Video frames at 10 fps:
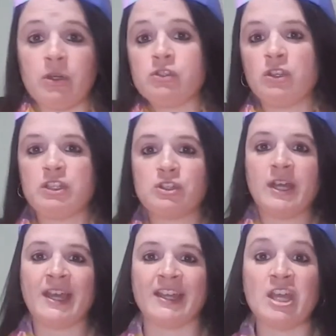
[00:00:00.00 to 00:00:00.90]
So let's try
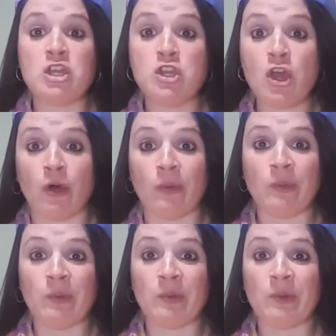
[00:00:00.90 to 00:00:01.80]
again. No.
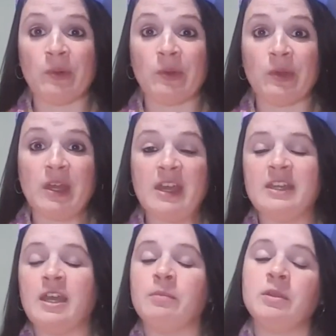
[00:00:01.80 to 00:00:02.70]

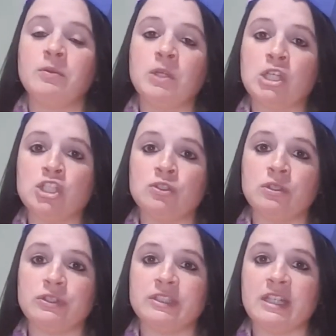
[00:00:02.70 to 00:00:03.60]
Now maybe we could do a
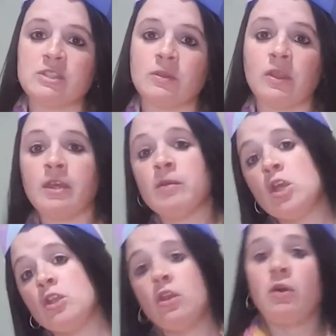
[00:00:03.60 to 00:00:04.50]
little dance with it.
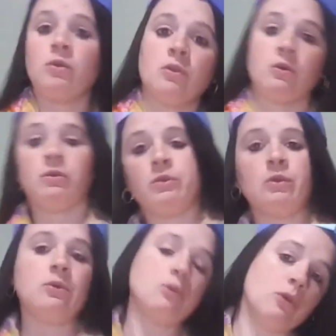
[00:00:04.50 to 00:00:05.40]
No, no, no,
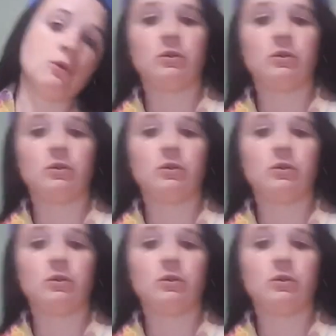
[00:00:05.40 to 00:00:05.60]
no,